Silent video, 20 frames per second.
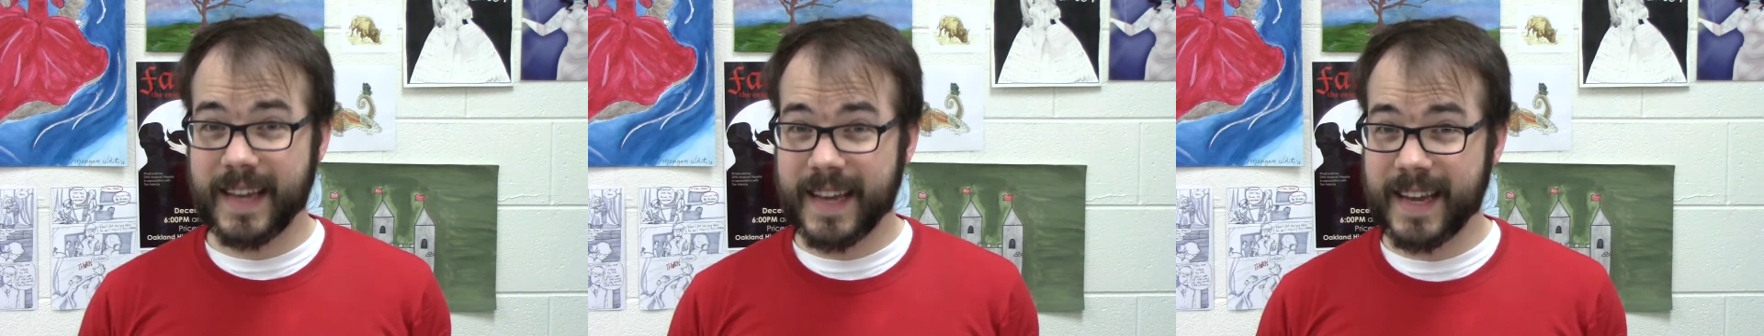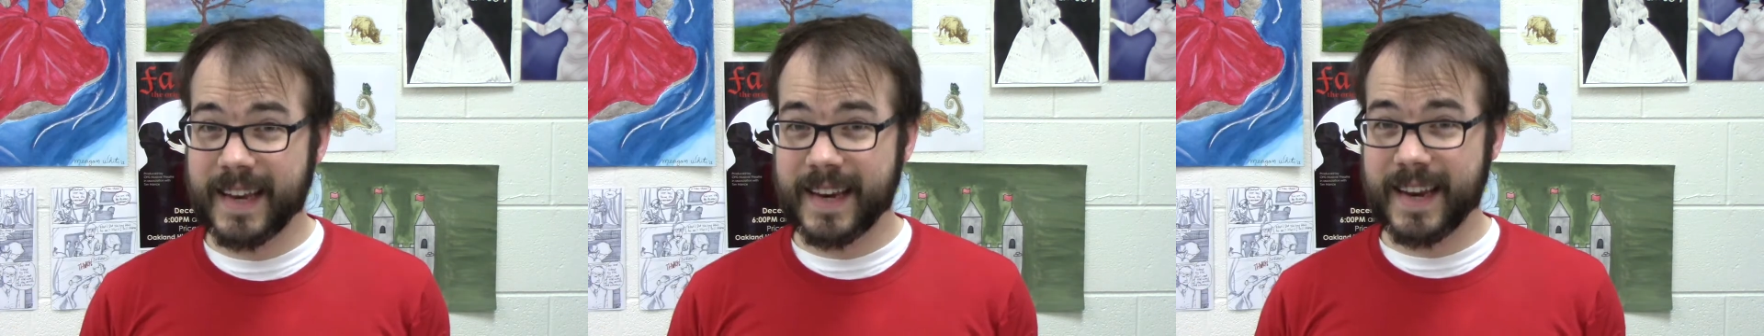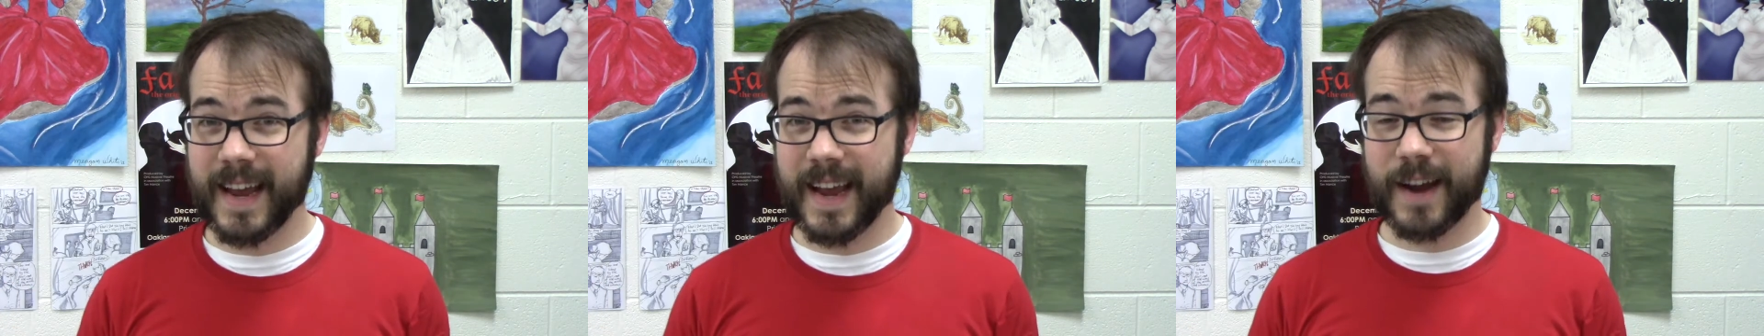
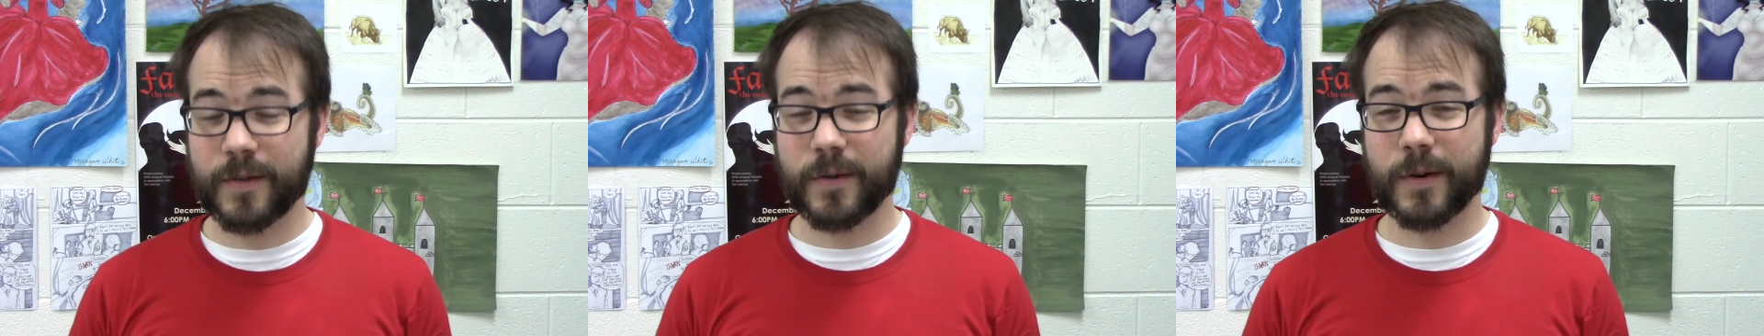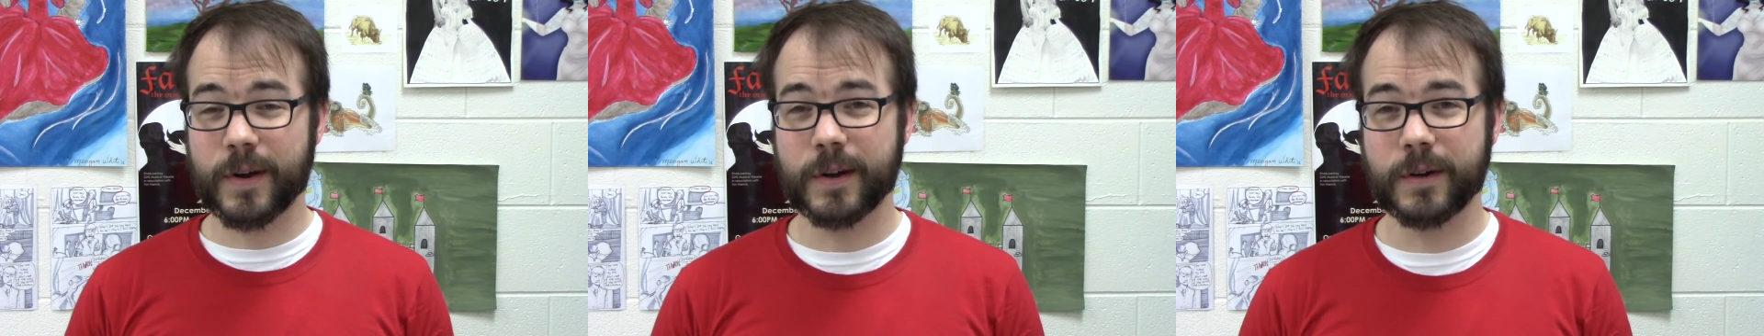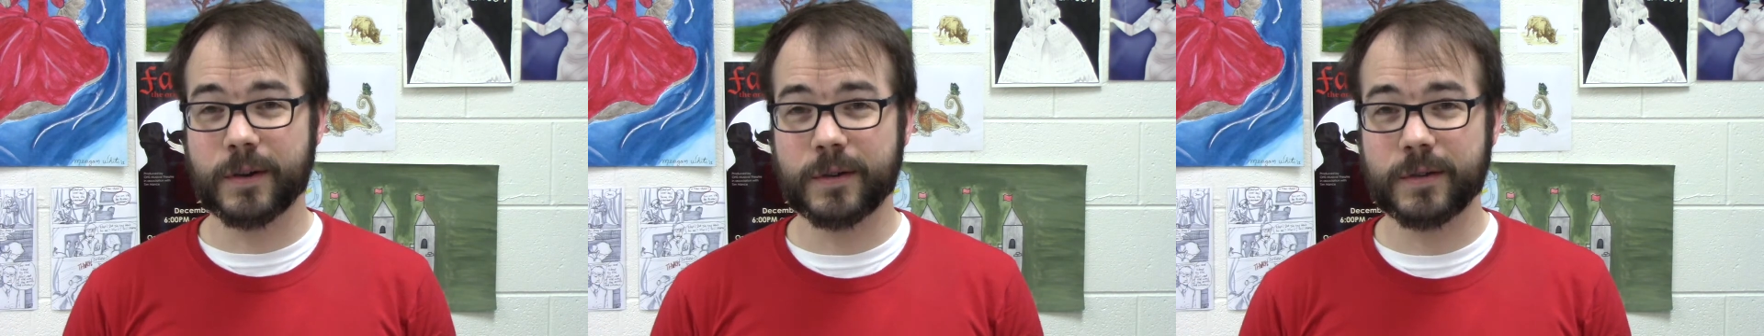In
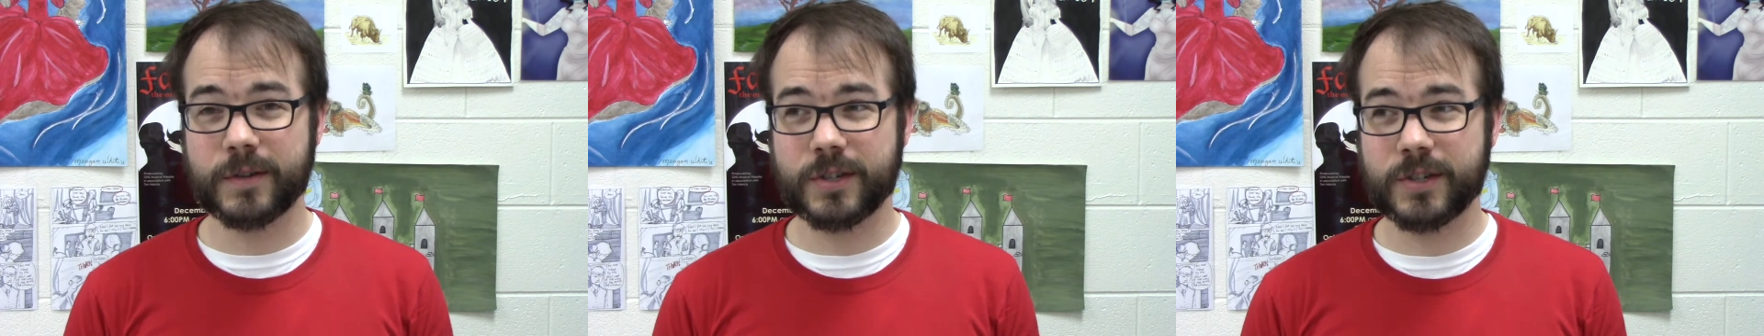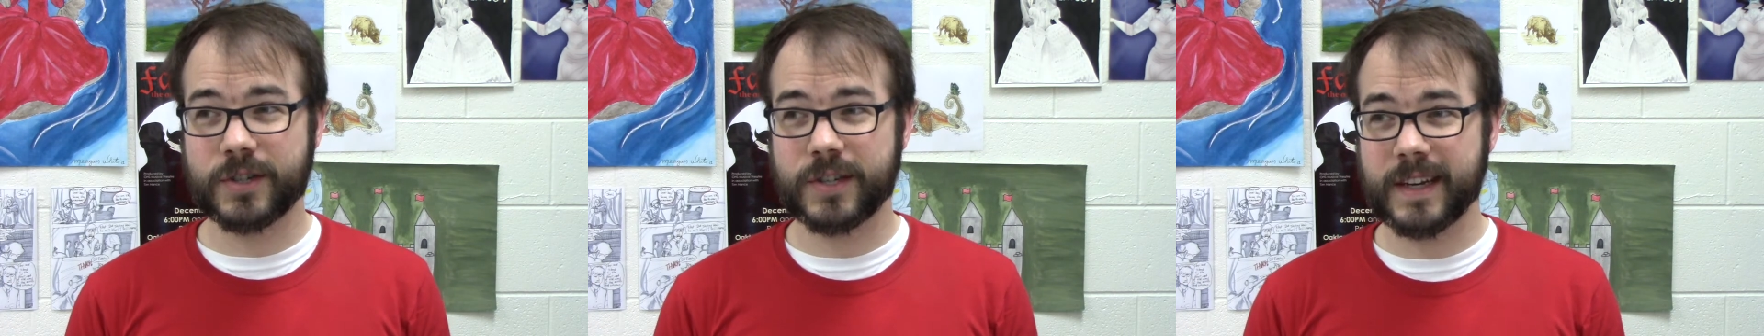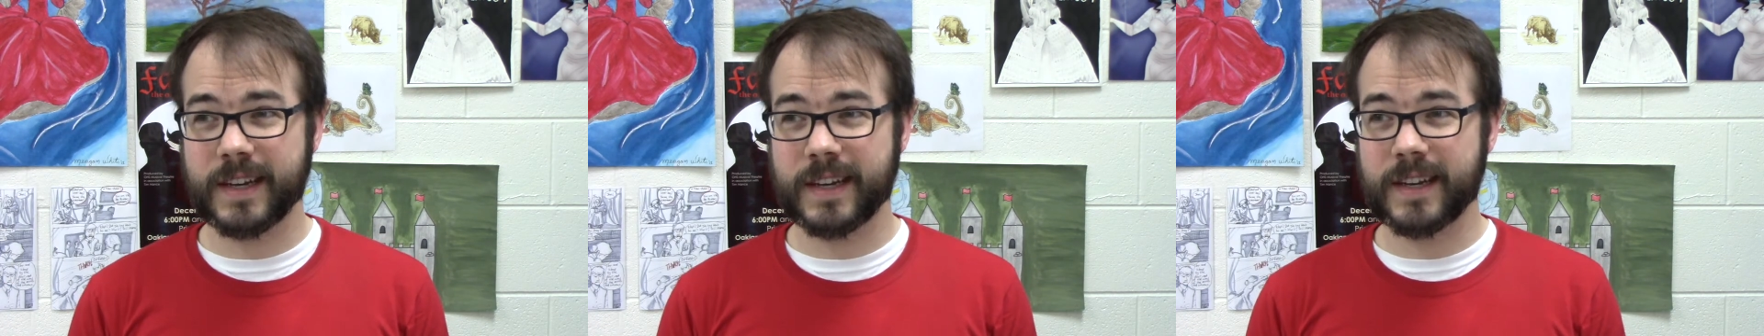Ariel,
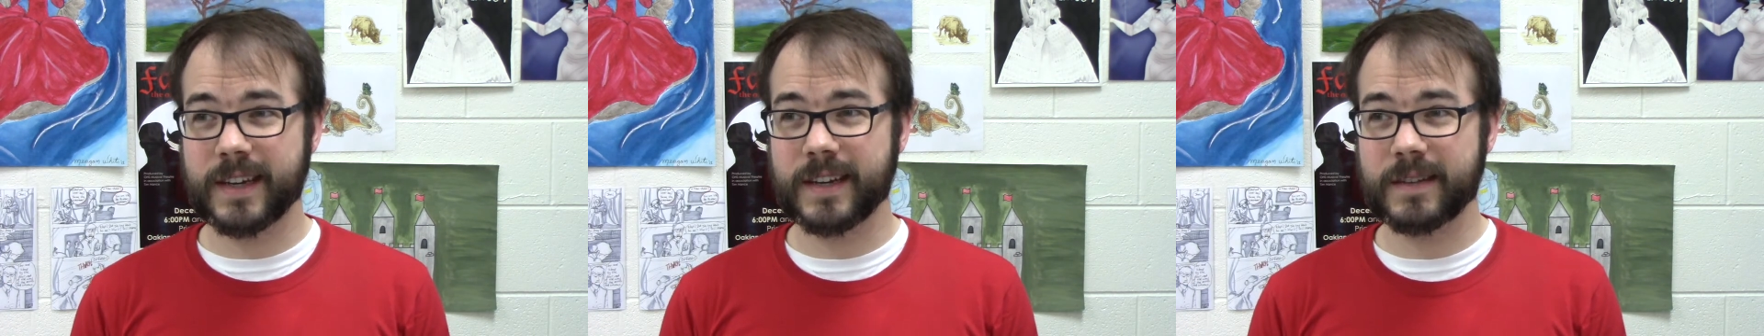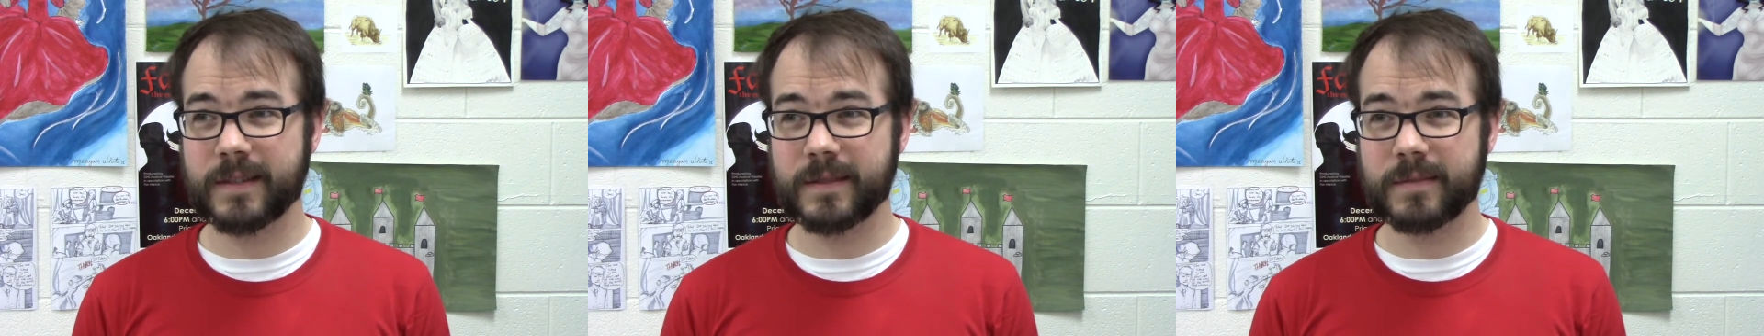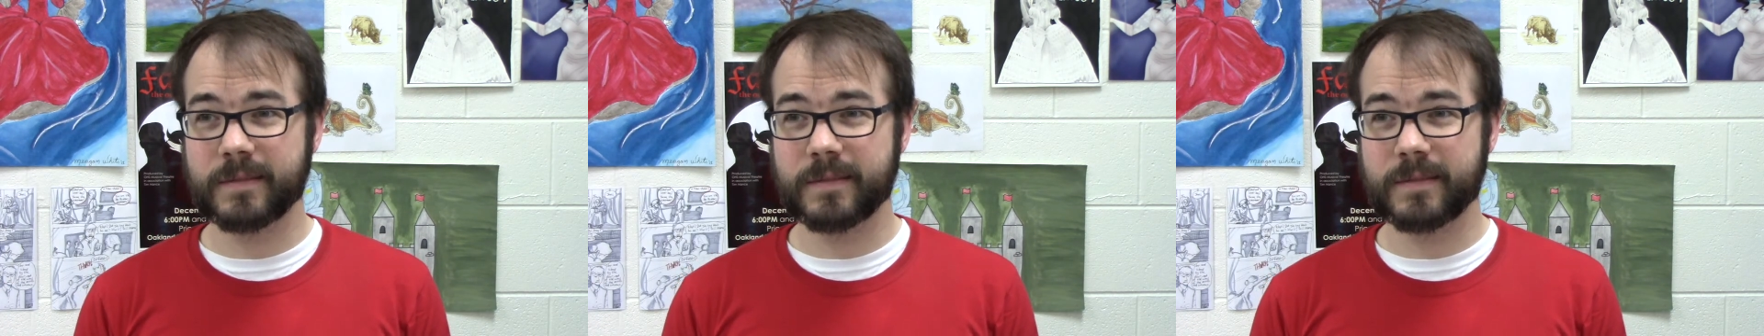she